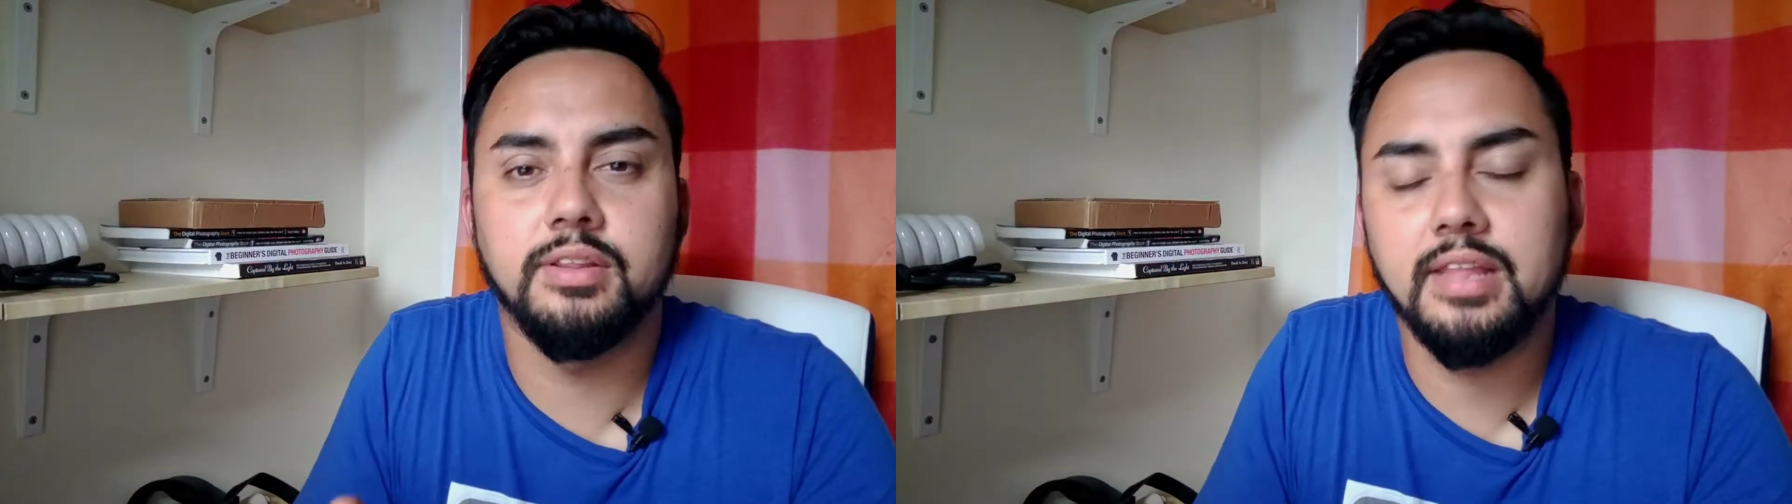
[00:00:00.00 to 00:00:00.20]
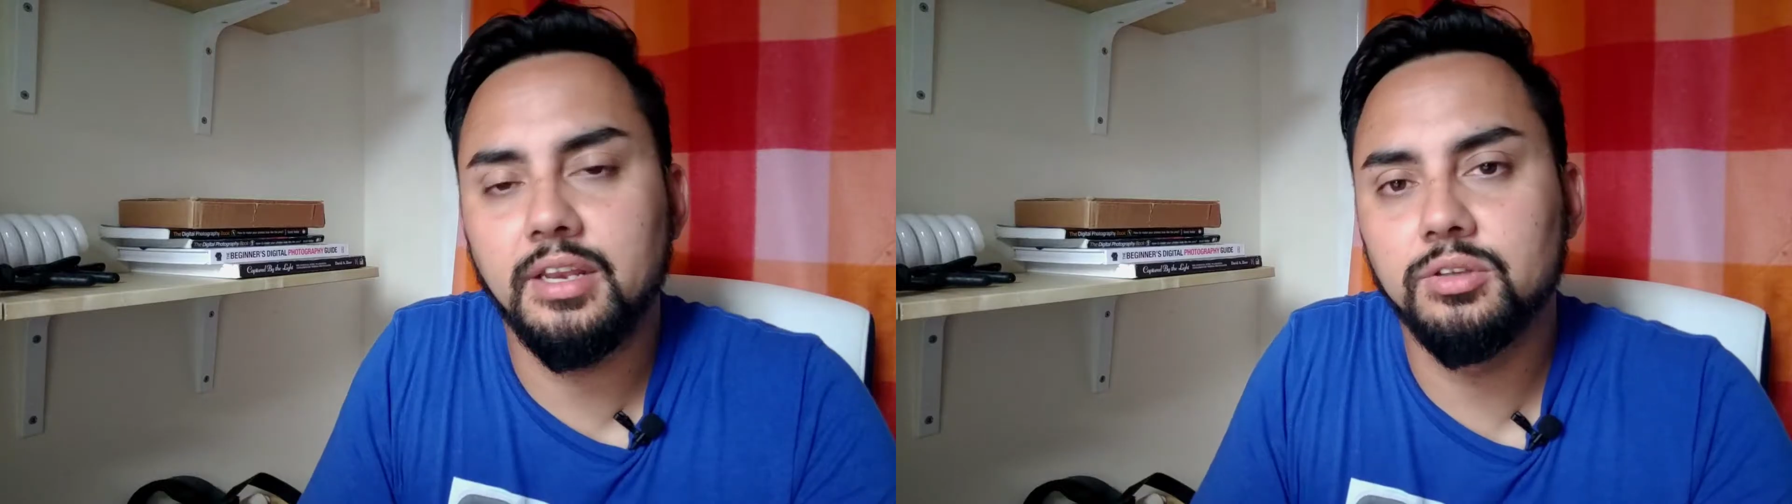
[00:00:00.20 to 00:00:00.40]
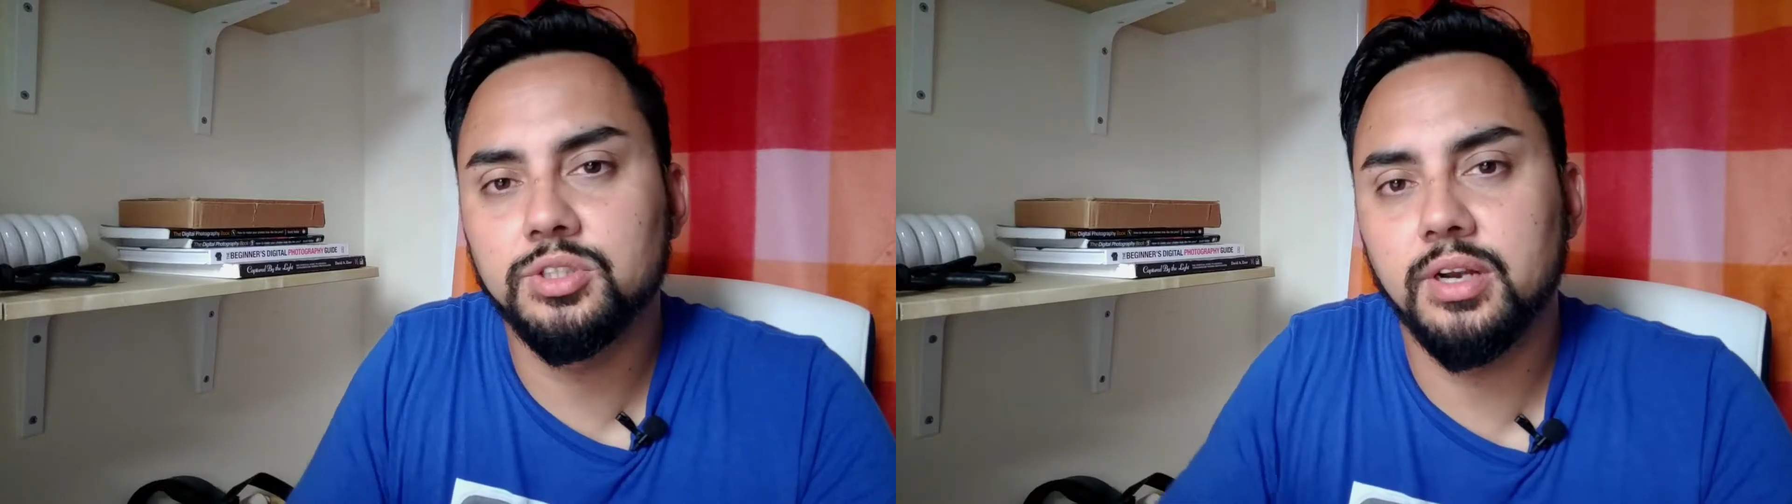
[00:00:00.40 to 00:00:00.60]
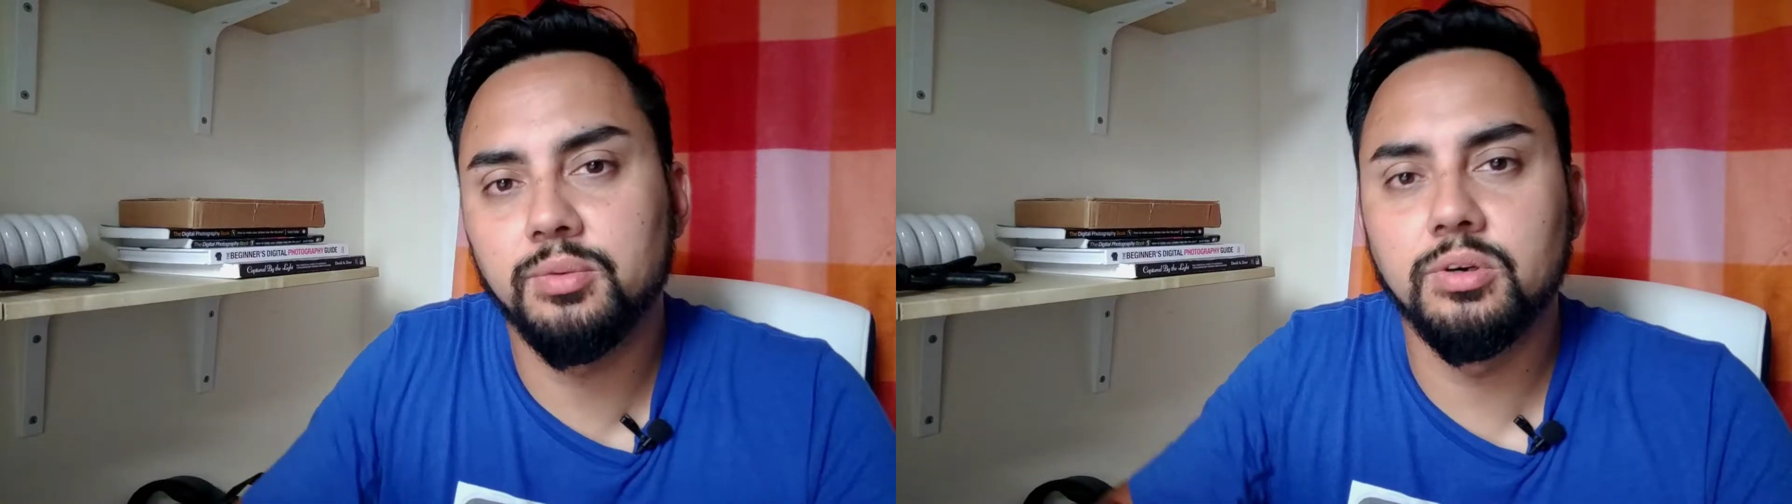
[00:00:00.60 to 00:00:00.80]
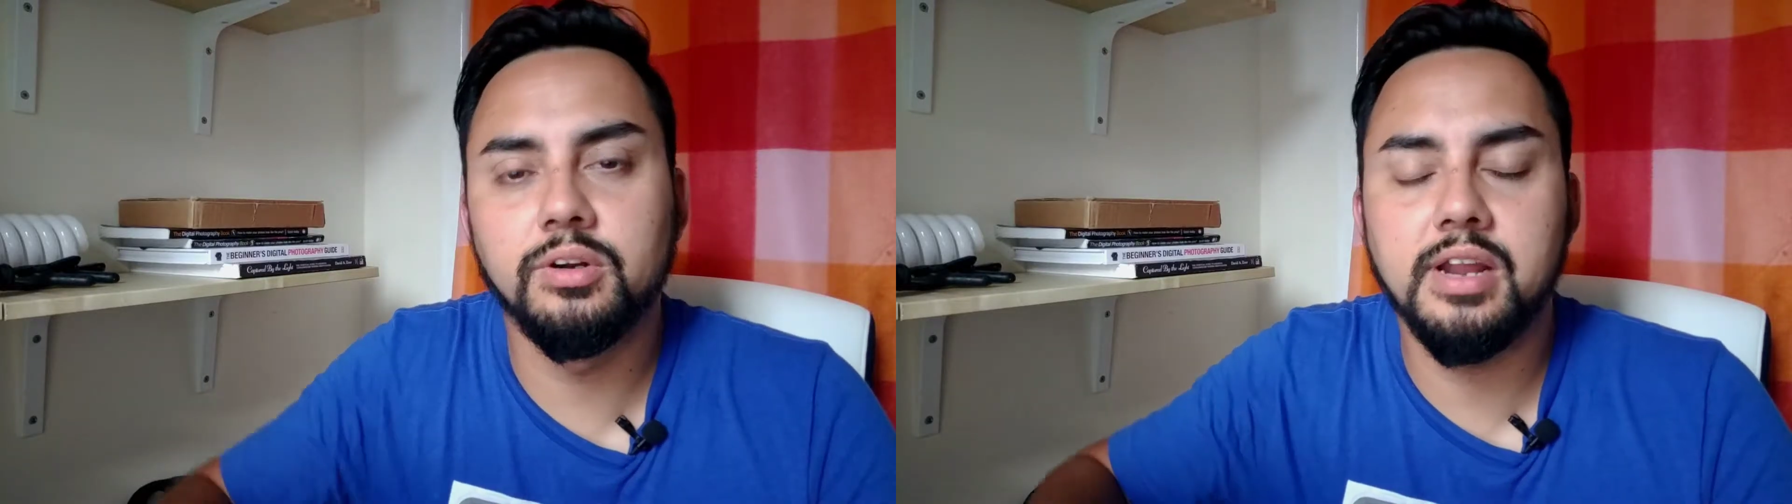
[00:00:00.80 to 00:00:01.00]
and then you're trying to
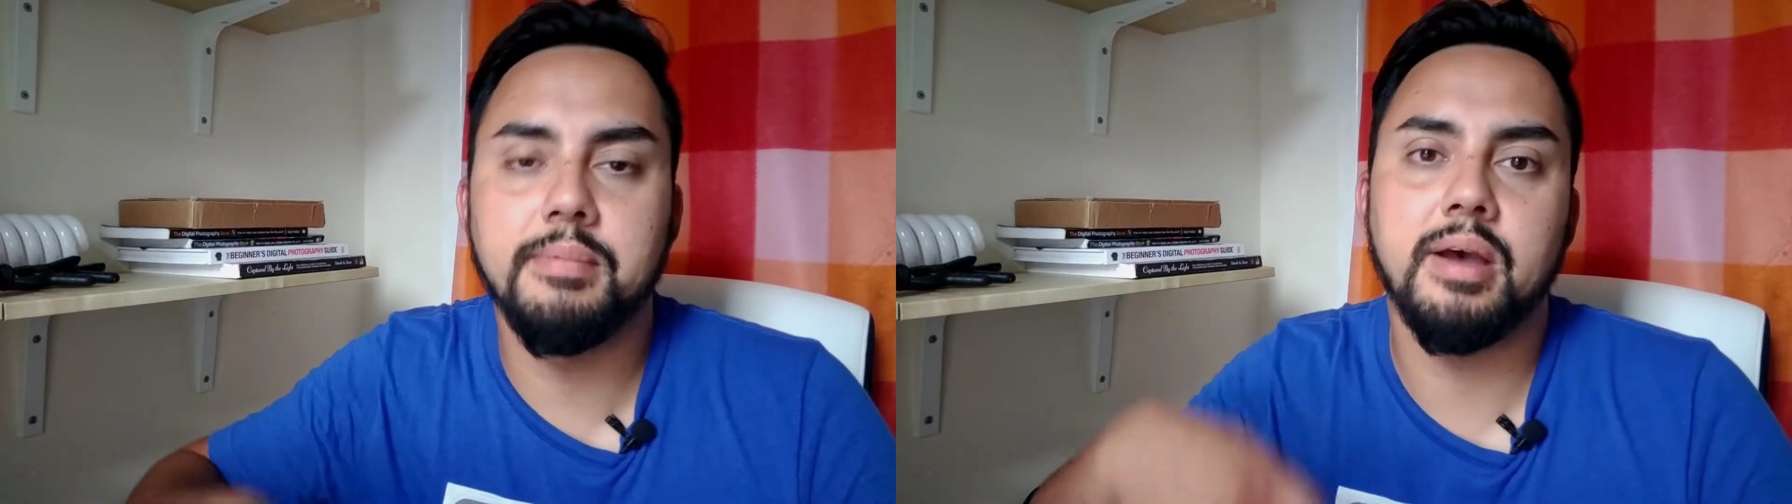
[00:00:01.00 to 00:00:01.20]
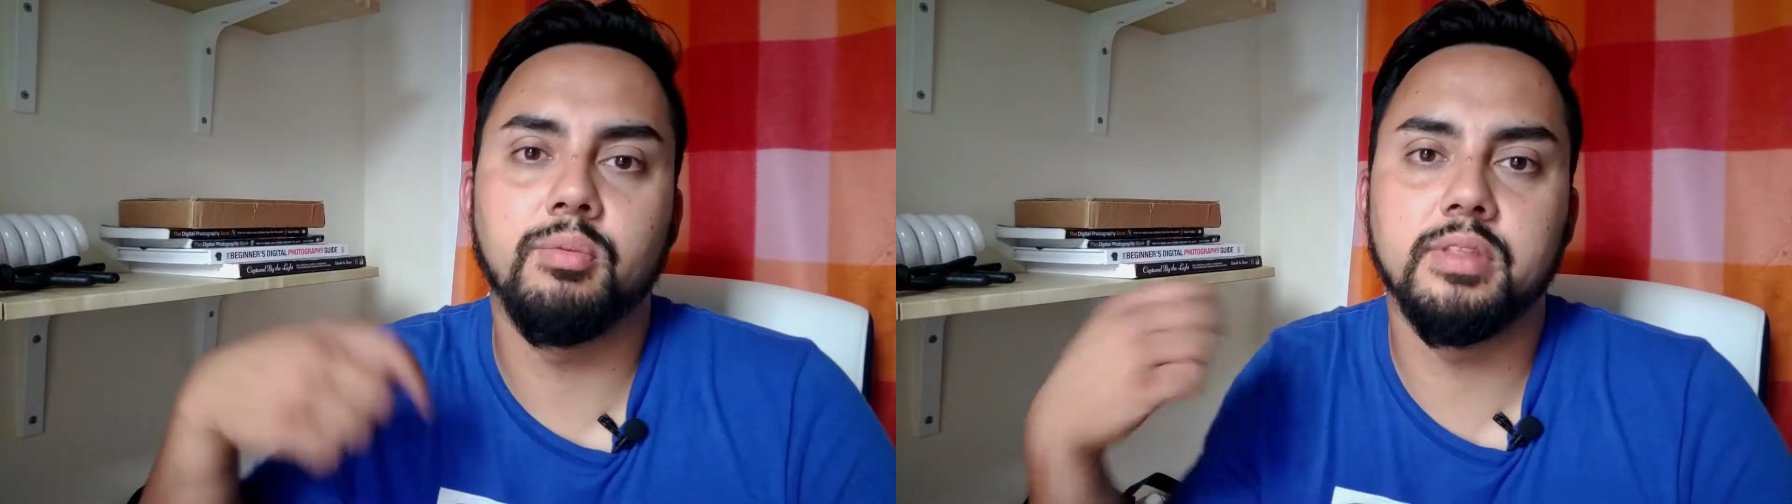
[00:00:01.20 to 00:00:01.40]
worry about